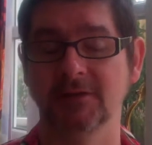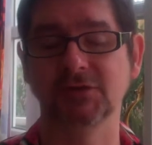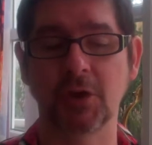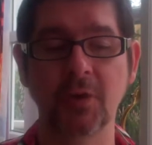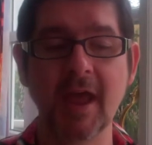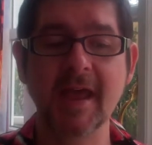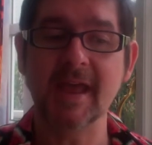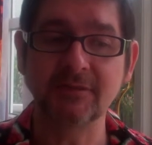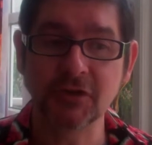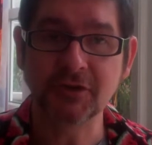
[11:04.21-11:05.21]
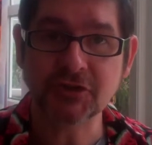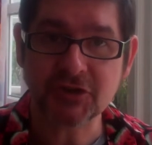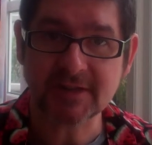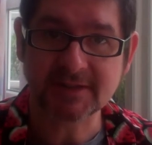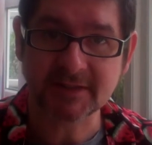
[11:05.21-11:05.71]
So if you're
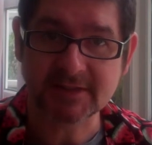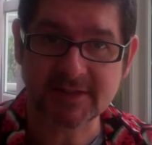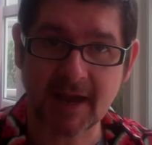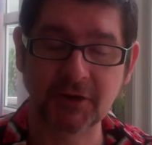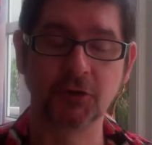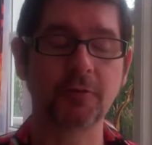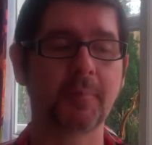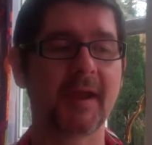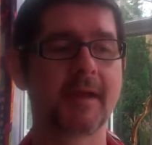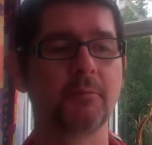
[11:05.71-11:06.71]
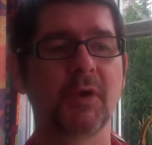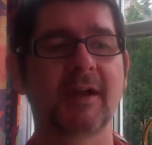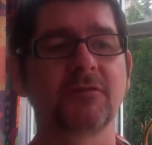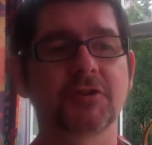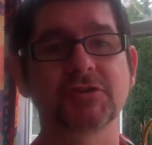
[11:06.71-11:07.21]
interested in signing up, we
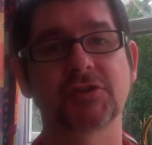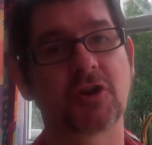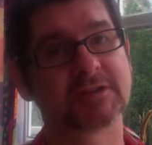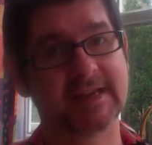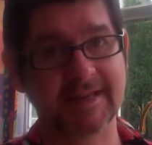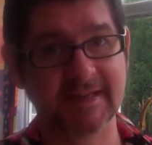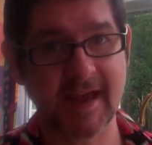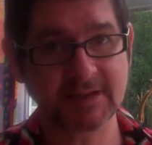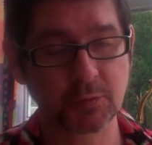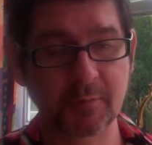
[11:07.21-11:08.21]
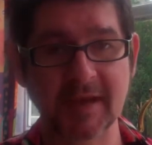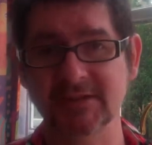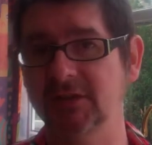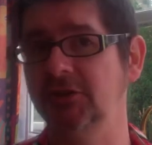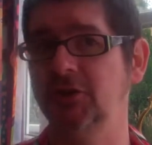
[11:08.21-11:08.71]
haven't got a start date yet. We're
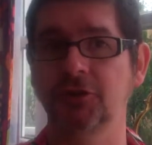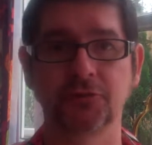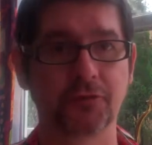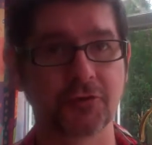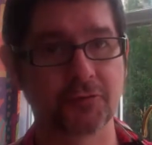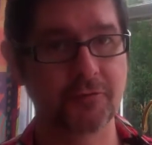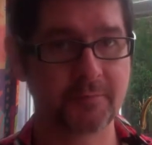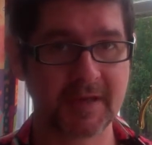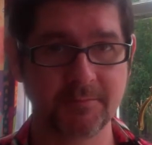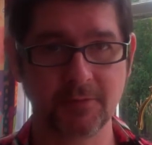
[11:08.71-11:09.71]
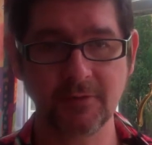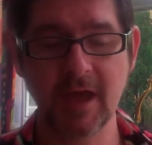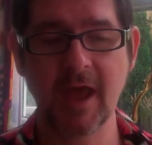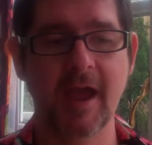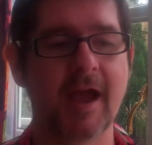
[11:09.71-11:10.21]
basically going to recruit people,
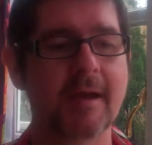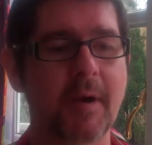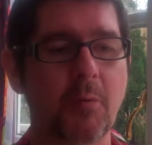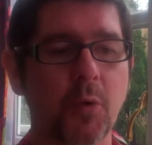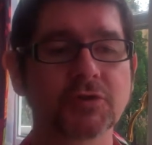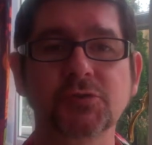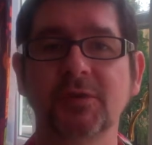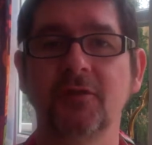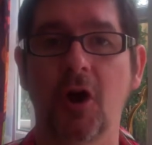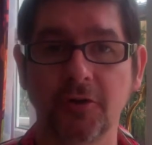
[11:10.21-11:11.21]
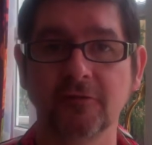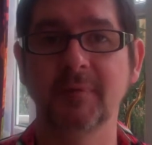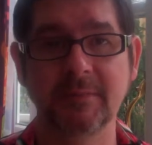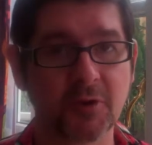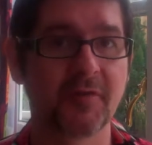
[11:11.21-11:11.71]
and once we've got enough
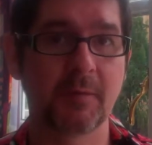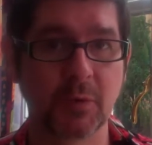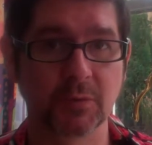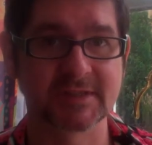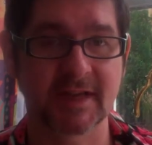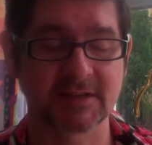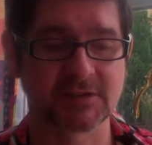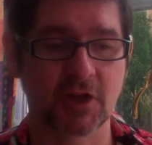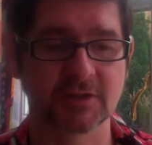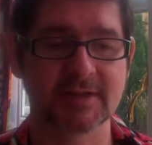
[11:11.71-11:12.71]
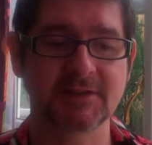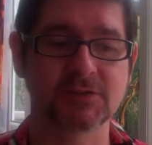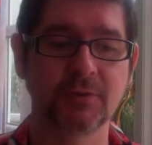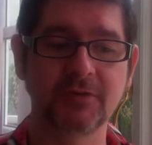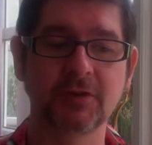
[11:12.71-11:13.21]
people, then we will set a start date.
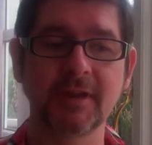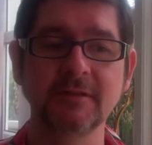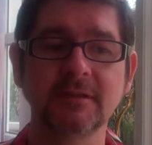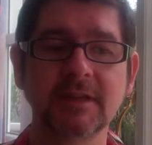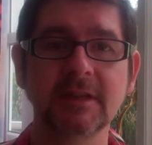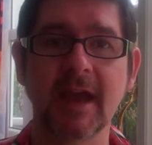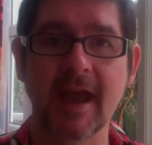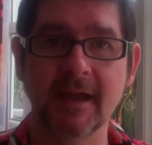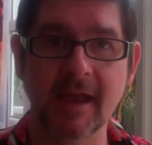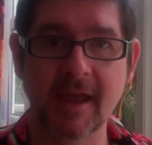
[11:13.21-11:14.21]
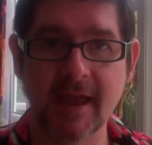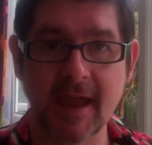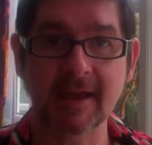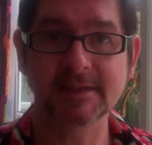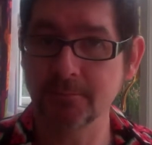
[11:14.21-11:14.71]
So if you're in the
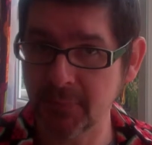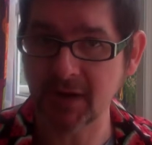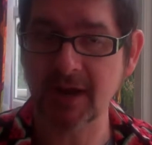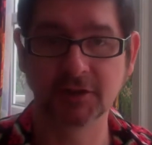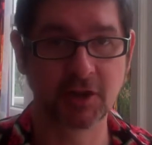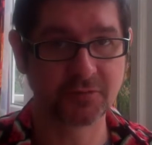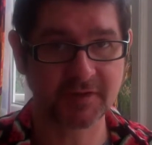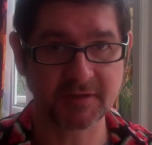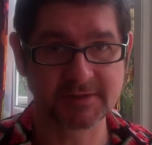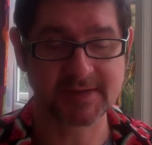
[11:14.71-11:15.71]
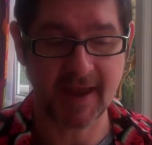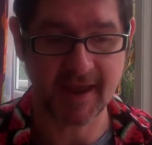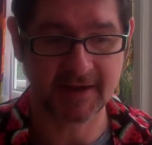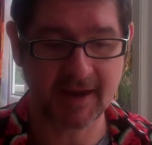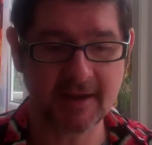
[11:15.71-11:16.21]
Edinburgh and Lothians
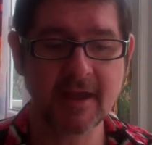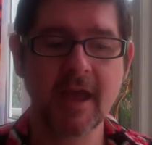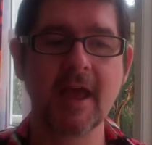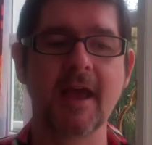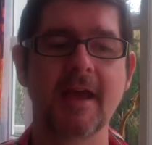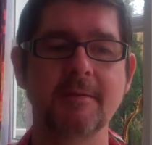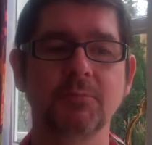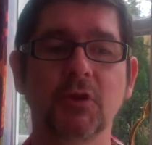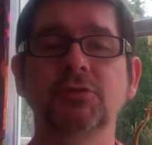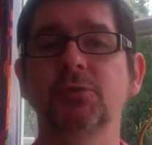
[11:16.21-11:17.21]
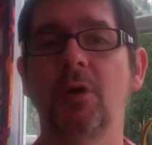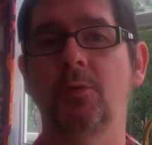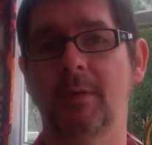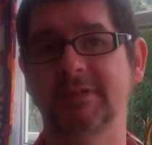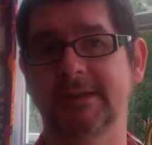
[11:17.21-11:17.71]
area, go to our
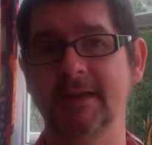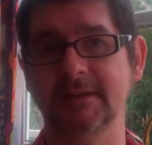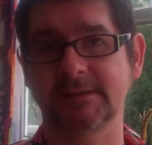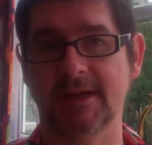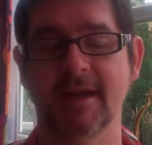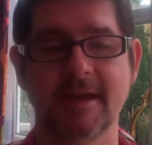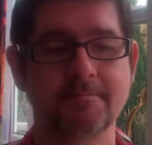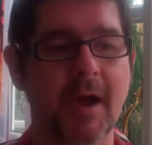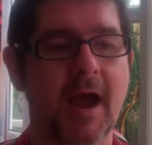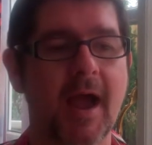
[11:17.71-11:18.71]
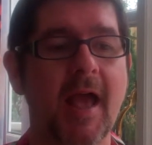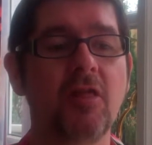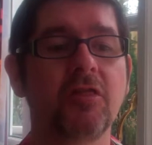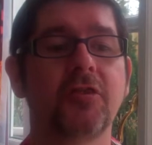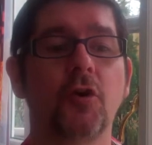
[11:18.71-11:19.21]
website at
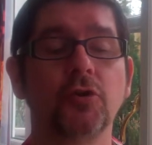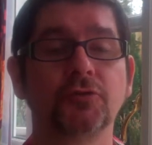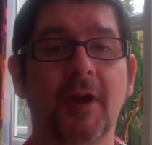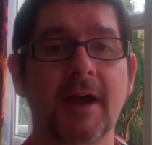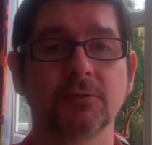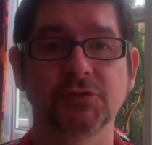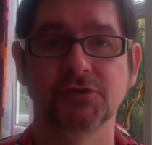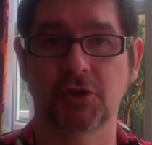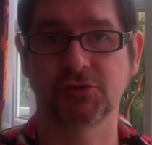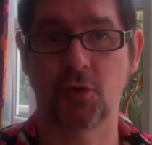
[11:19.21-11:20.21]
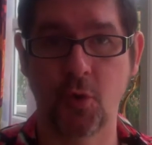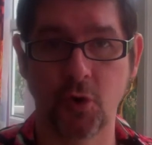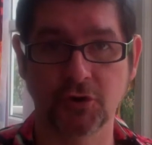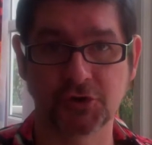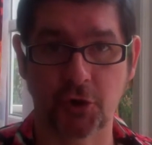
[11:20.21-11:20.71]

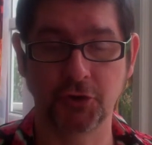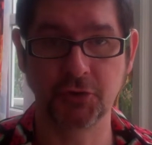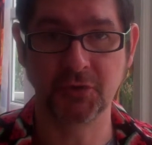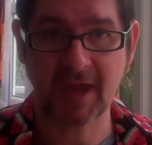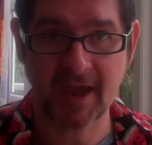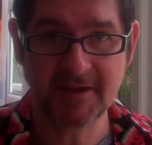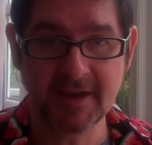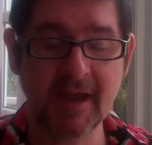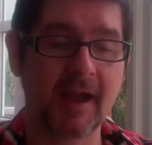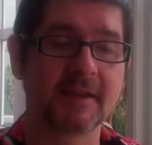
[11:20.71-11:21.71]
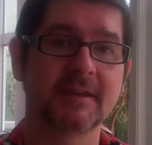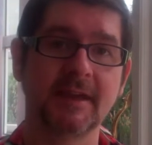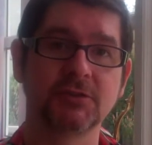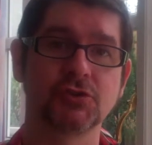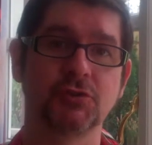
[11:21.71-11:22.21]
healthallround.org.uk and get
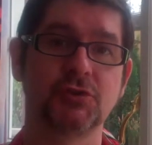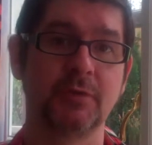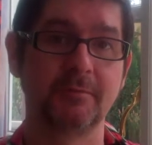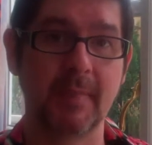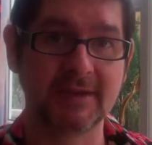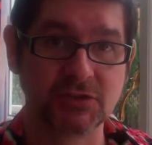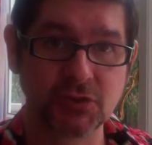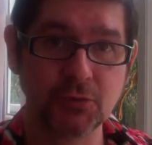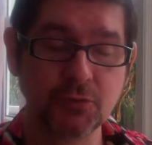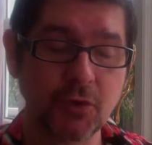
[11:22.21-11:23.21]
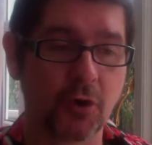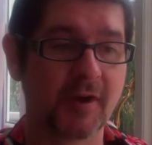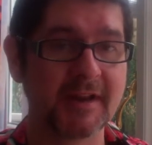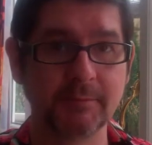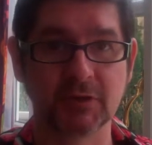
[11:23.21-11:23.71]
in touch with me soon, or
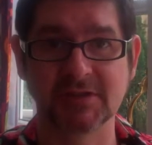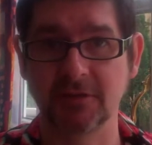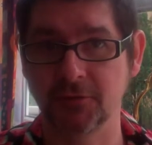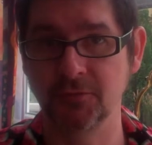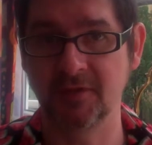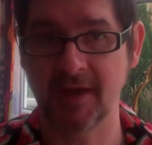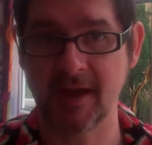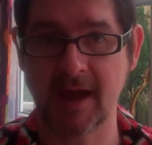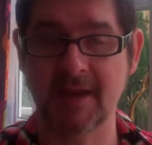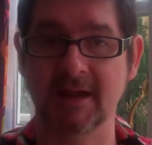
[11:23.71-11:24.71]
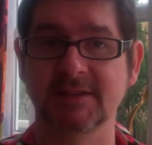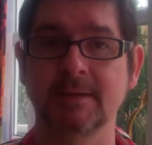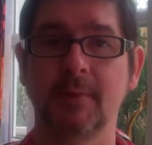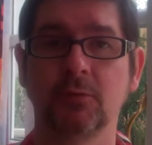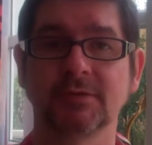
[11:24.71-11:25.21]
anybody through there, and ask
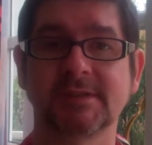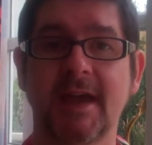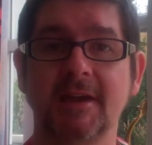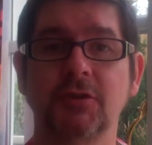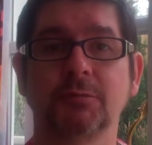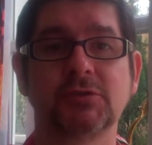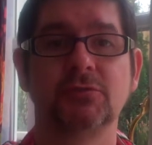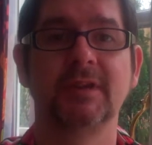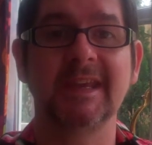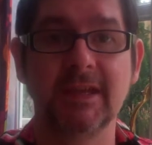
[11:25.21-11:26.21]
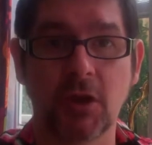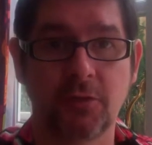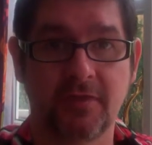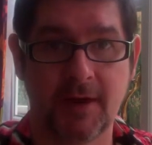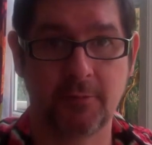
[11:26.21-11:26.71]
about signing up to the
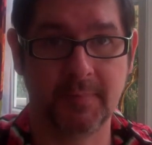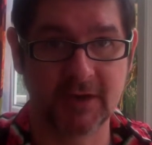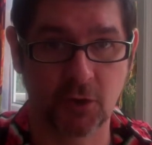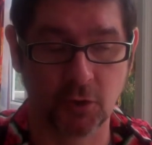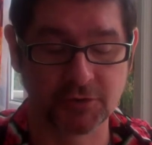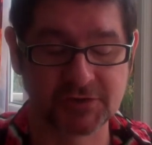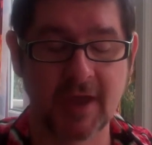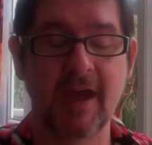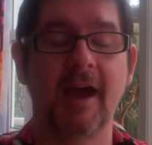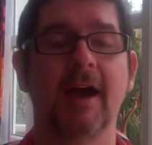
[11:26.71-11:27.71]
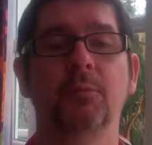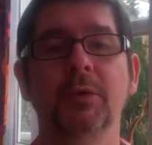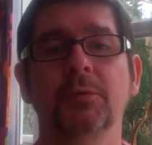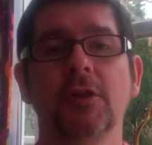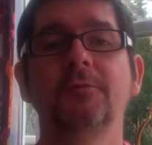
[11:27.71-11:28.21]
ecotherapy course, and we
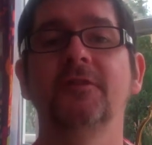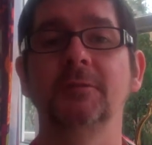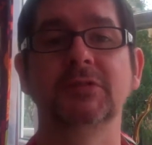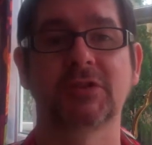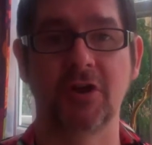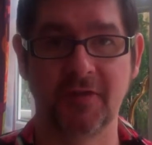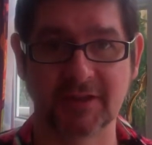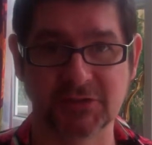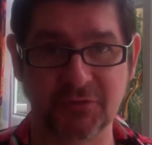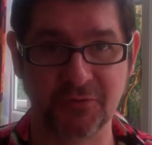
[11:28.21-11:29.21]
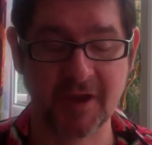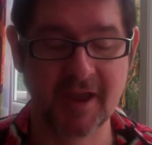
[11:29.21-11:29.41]
will hopefully be starting that soon.